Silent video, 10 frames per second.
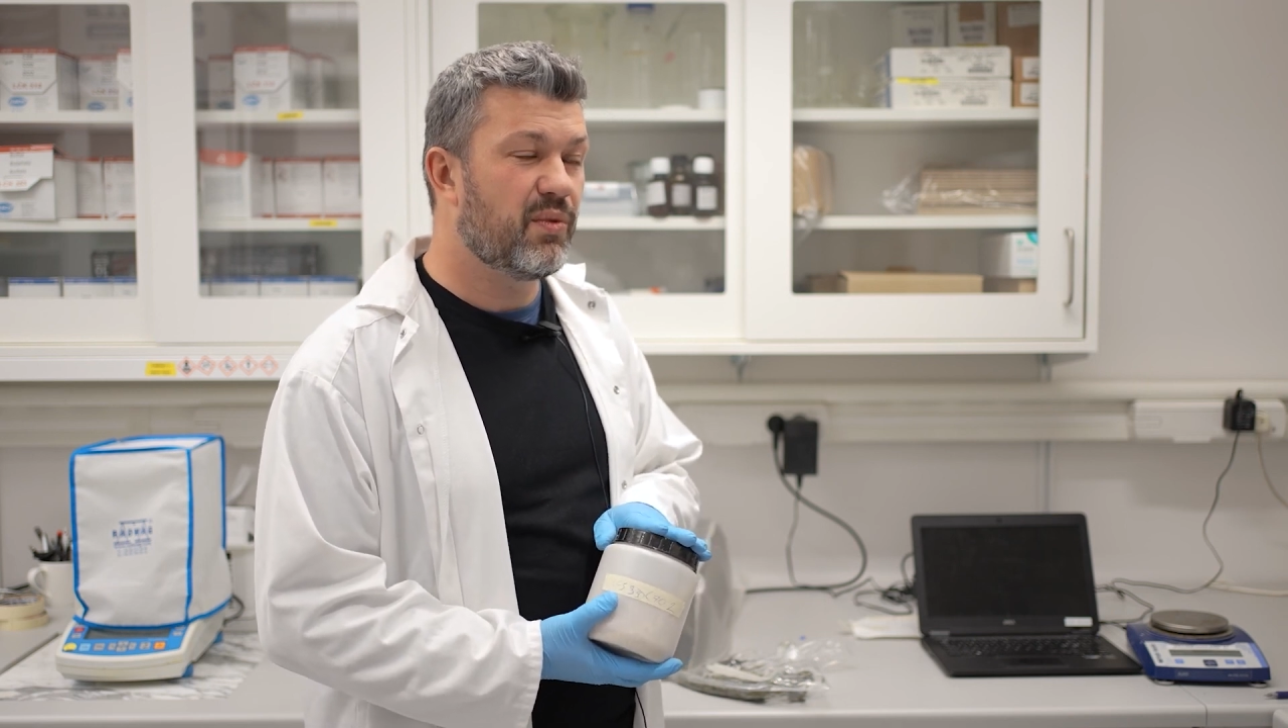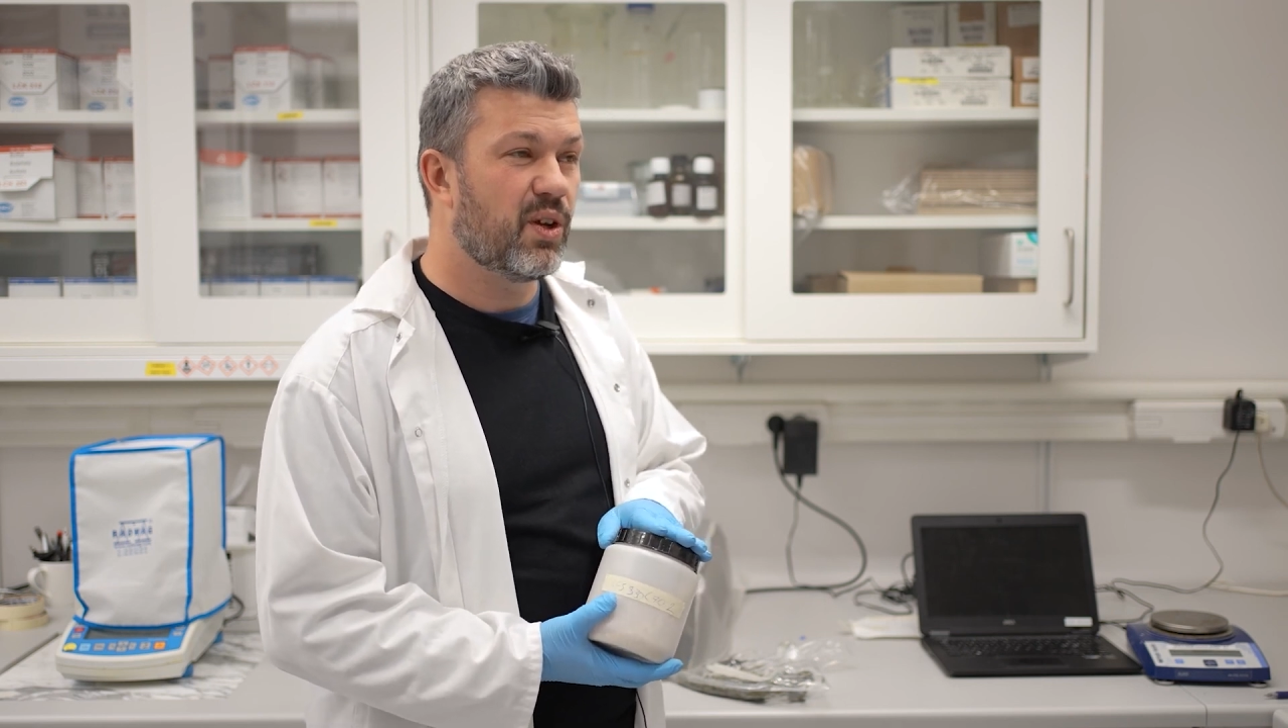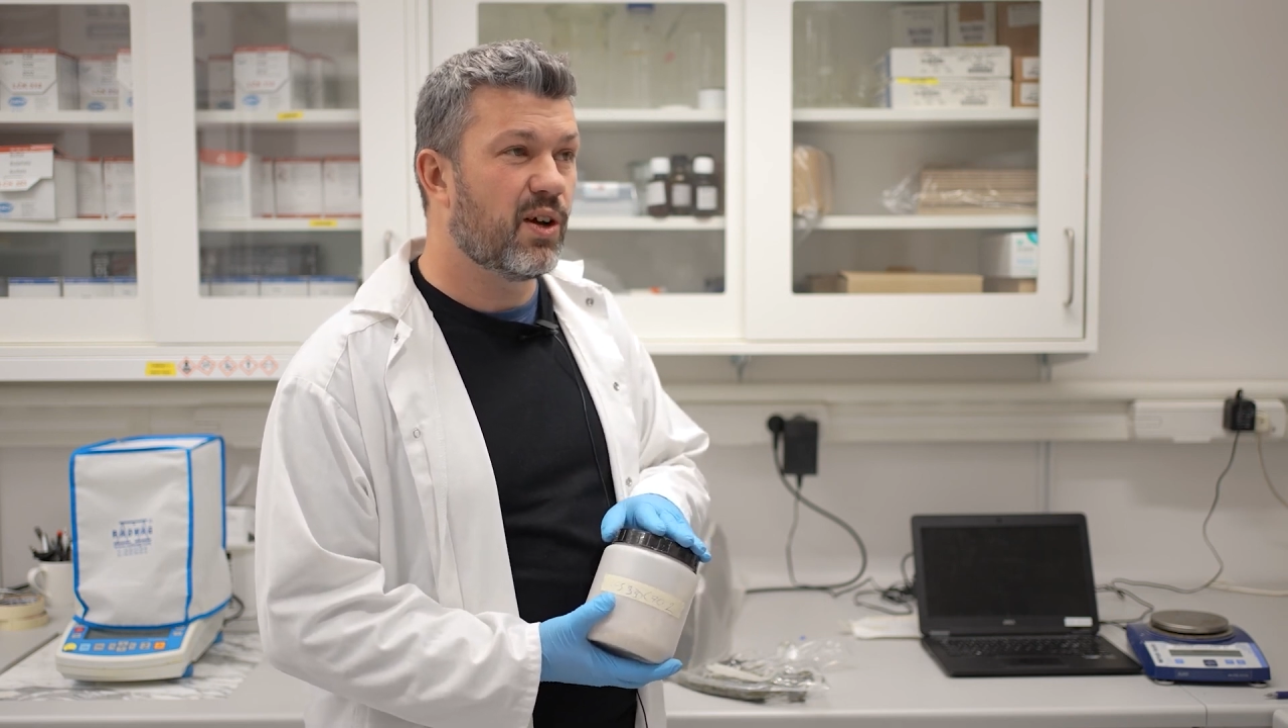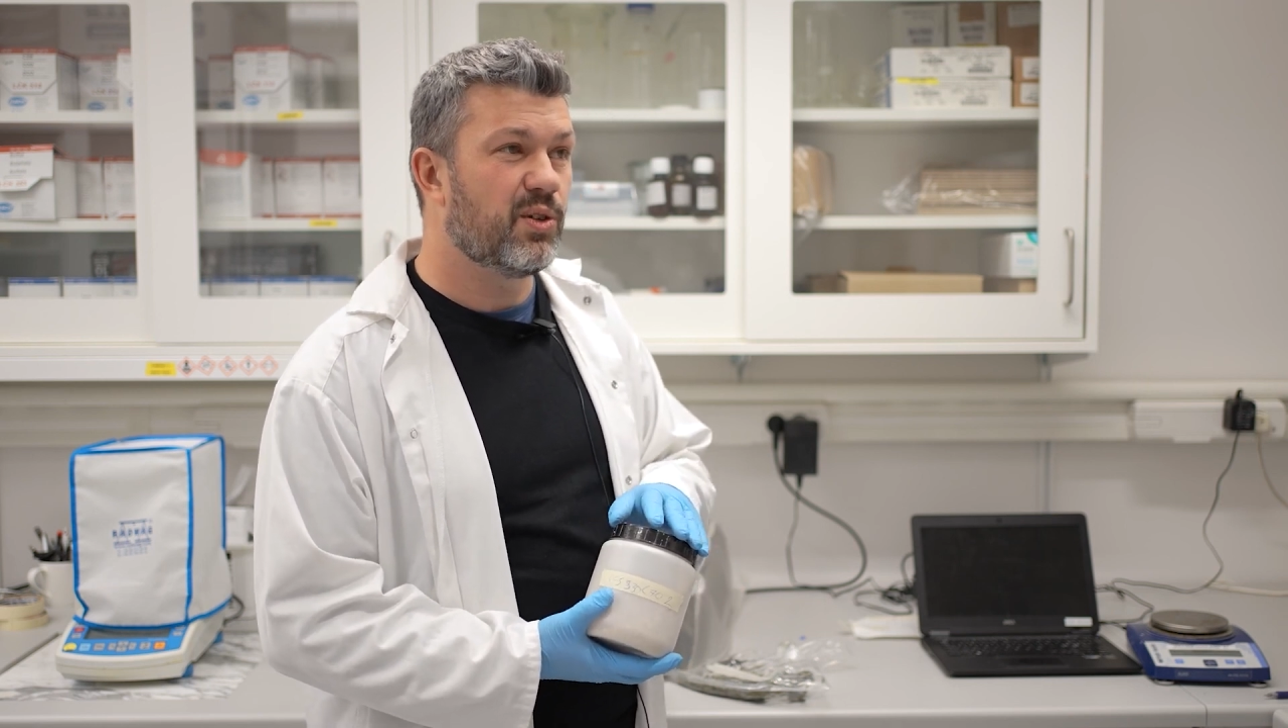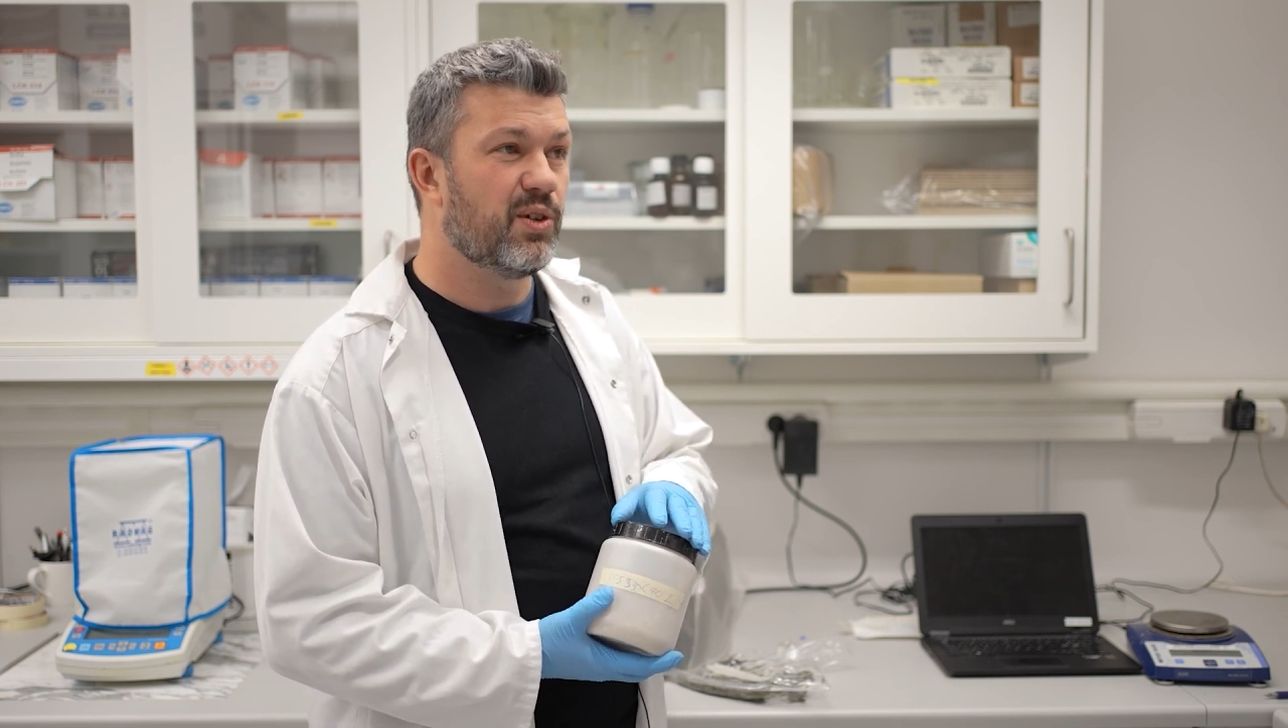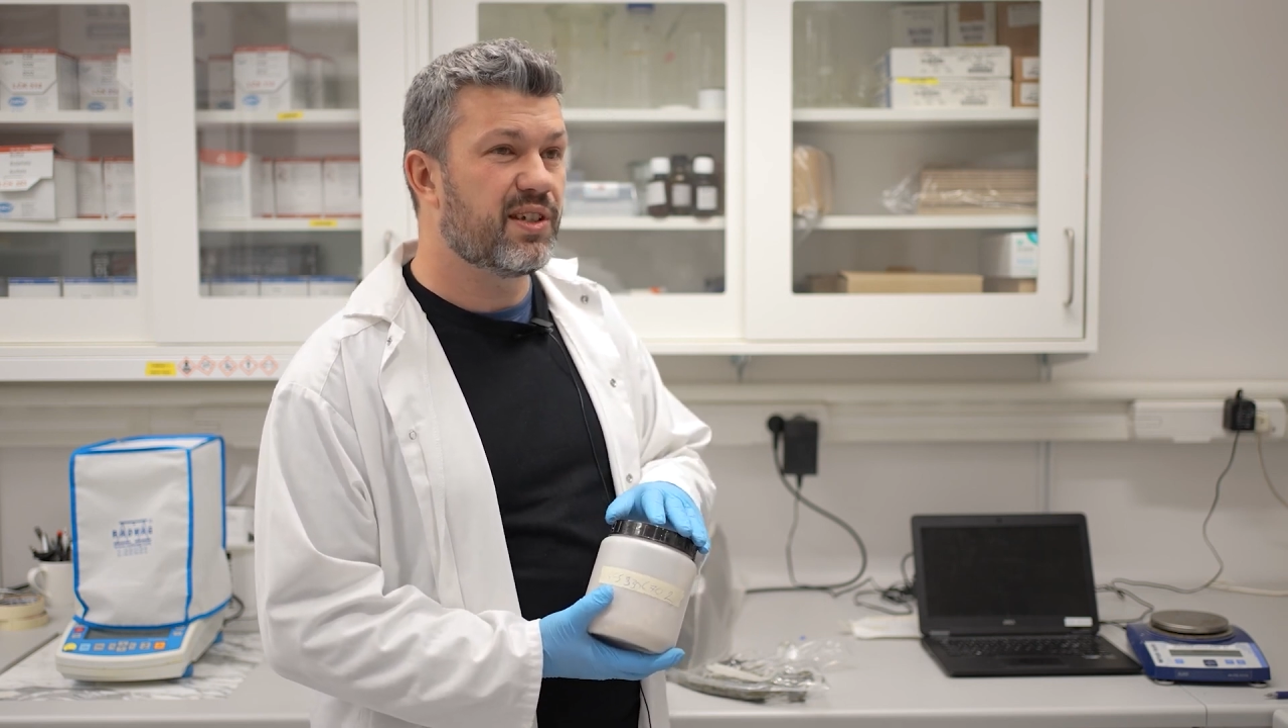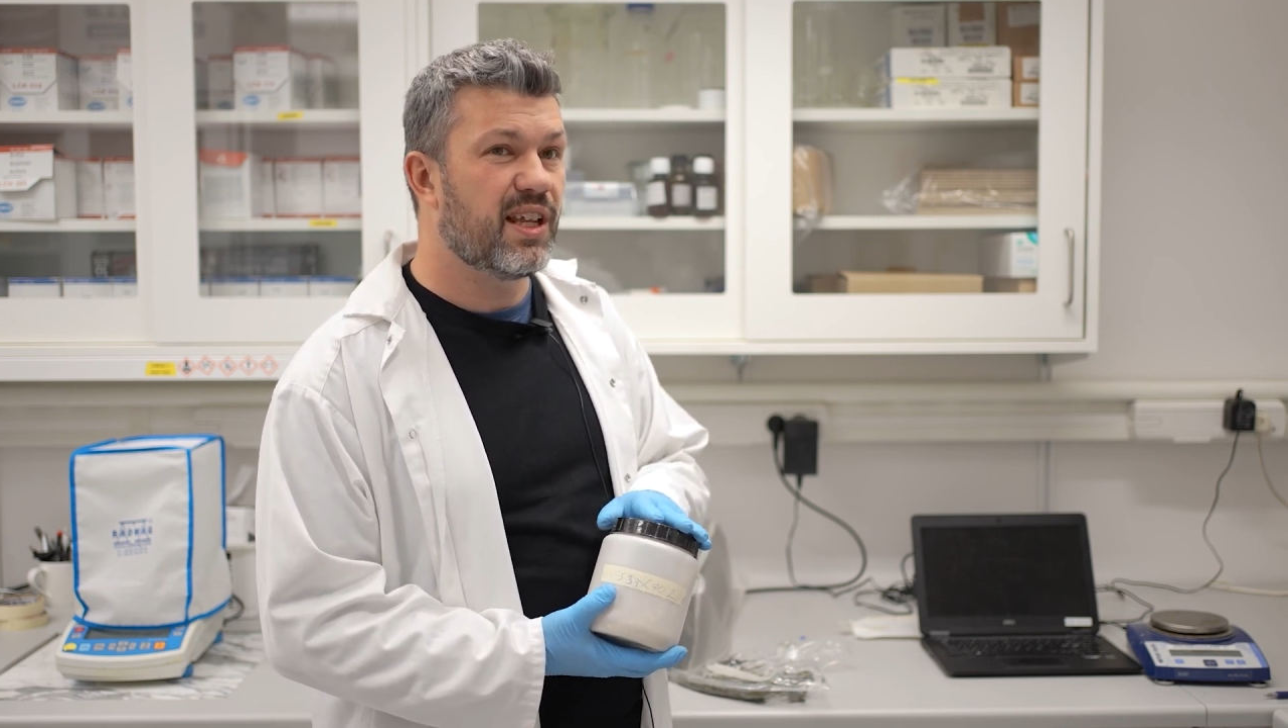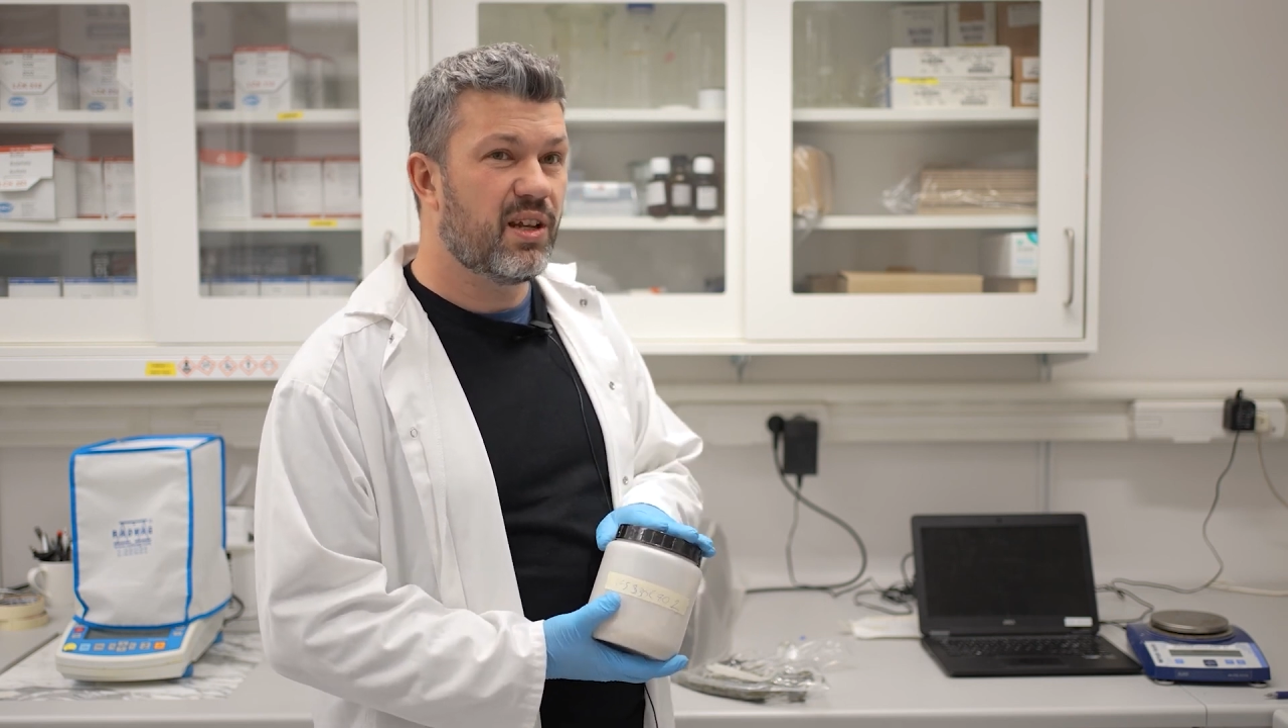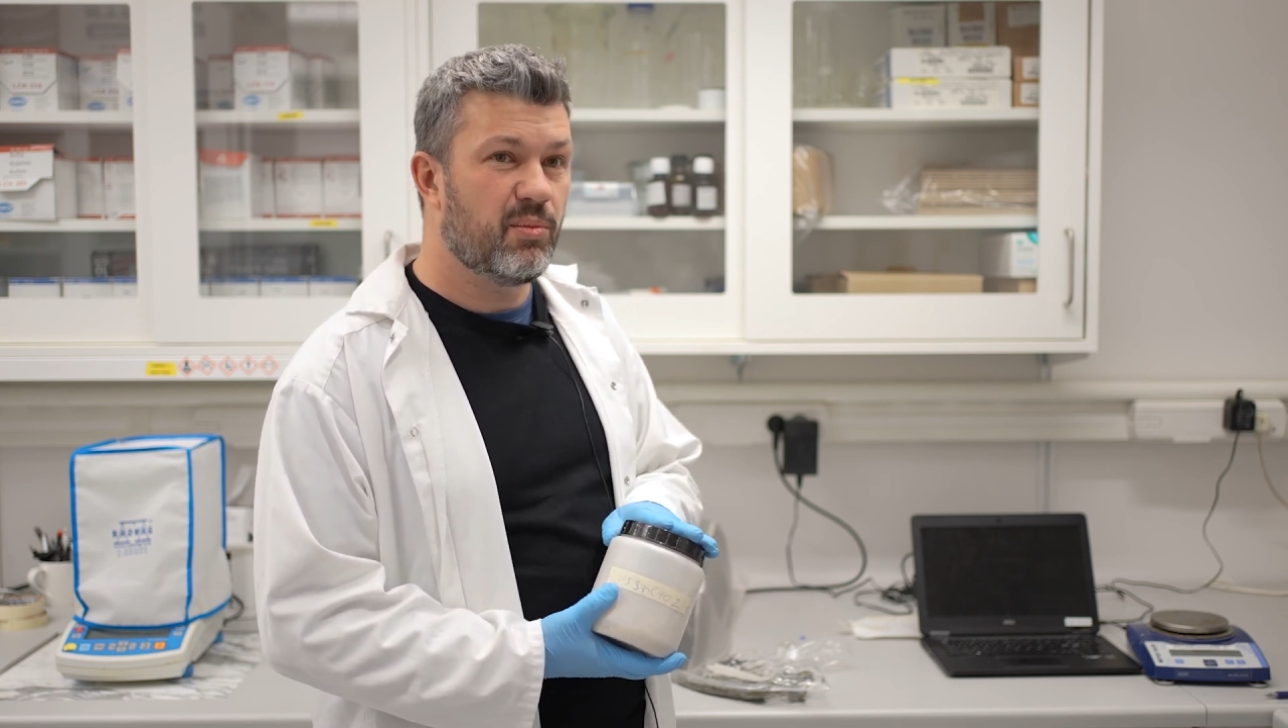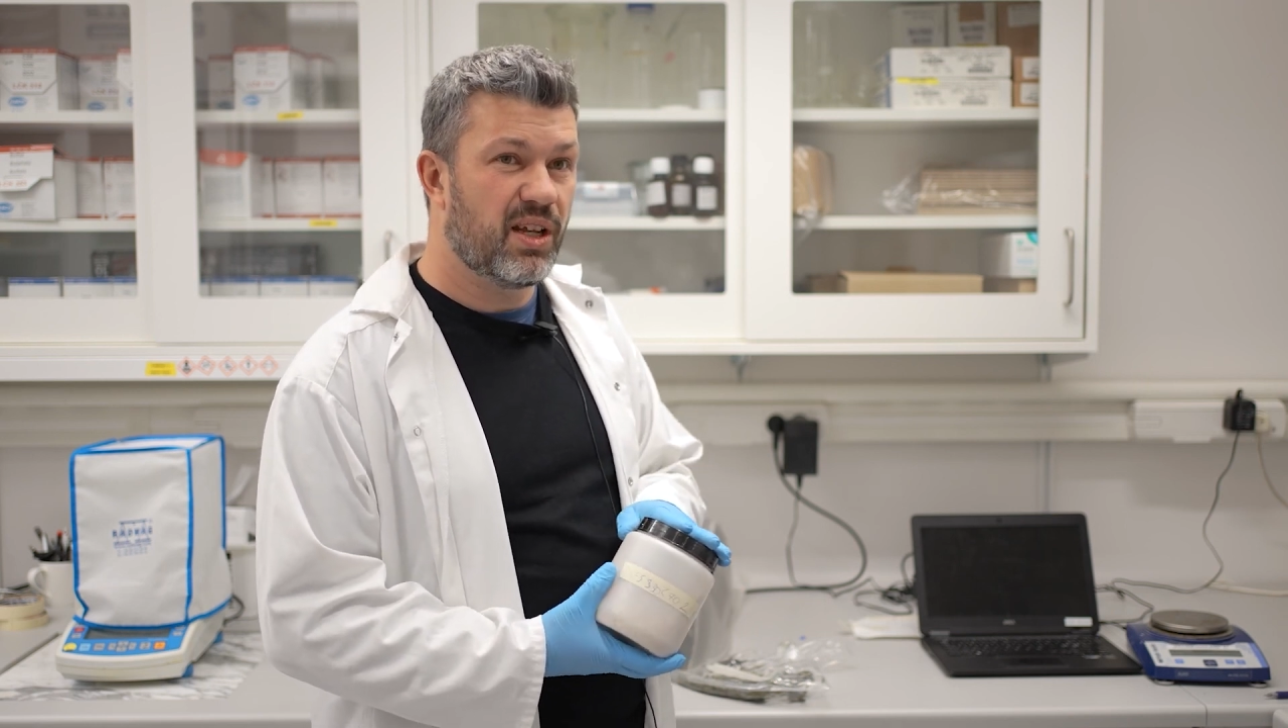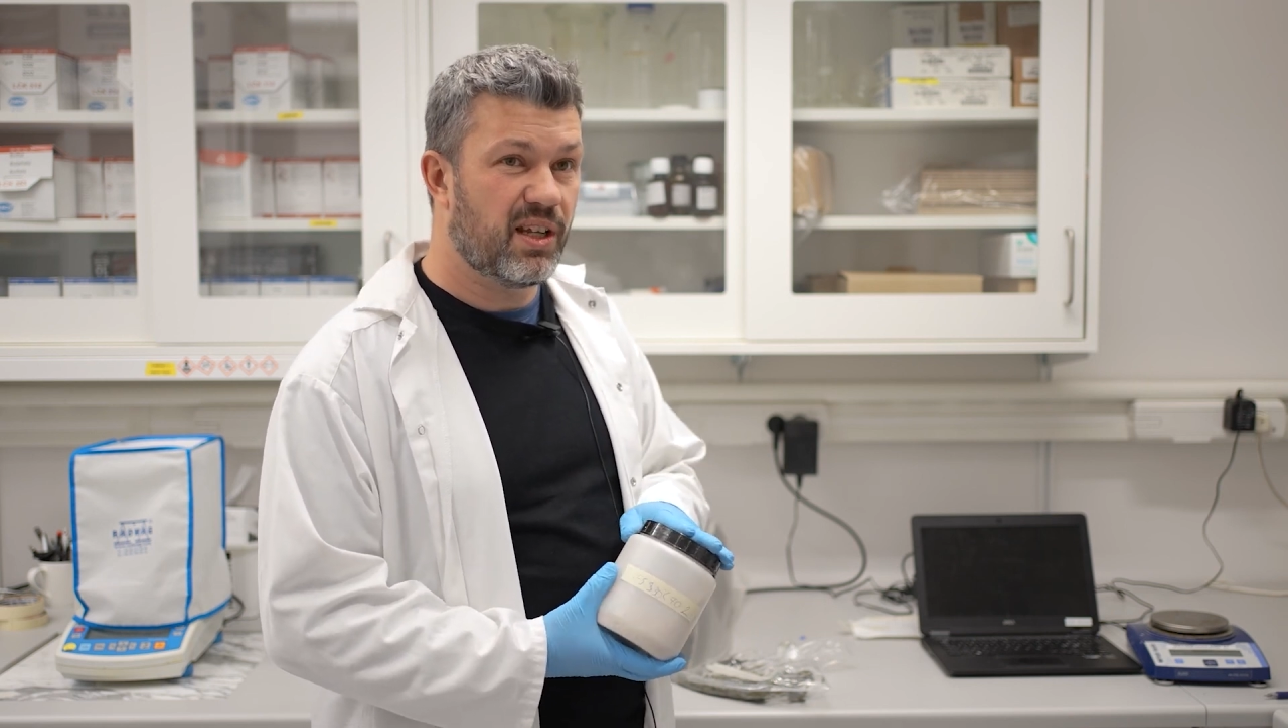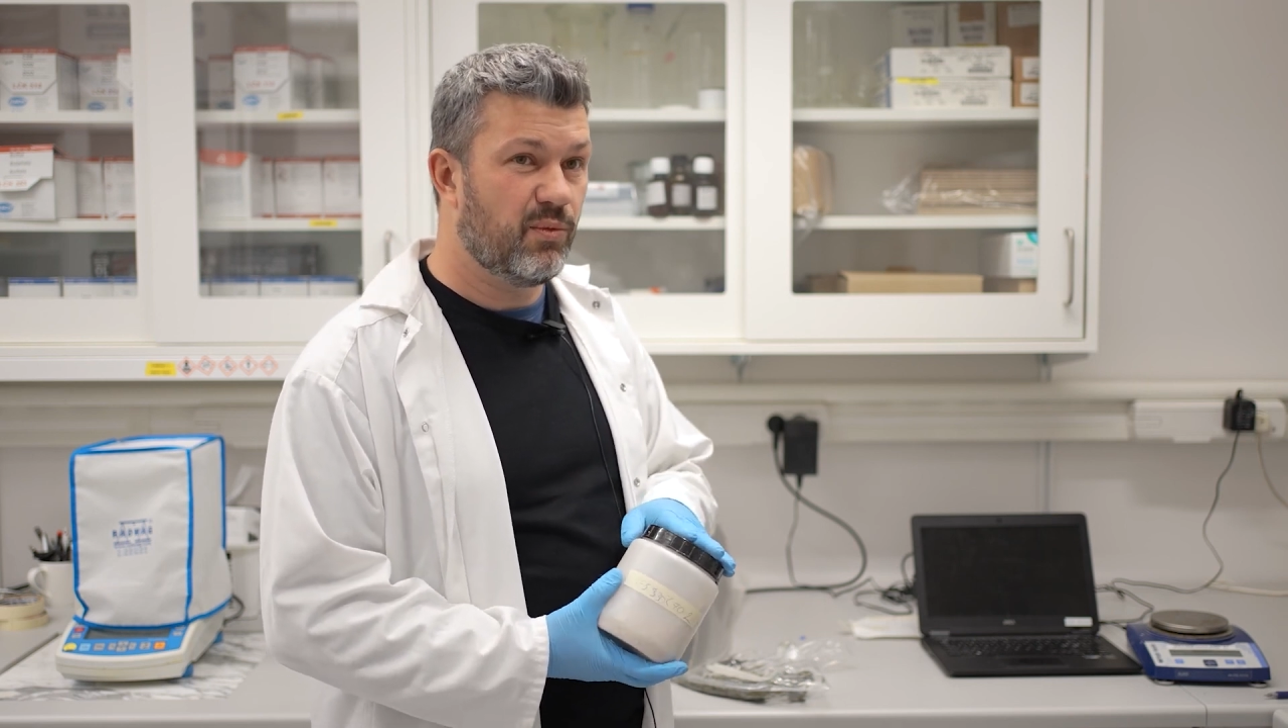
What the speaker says: regard to the sediment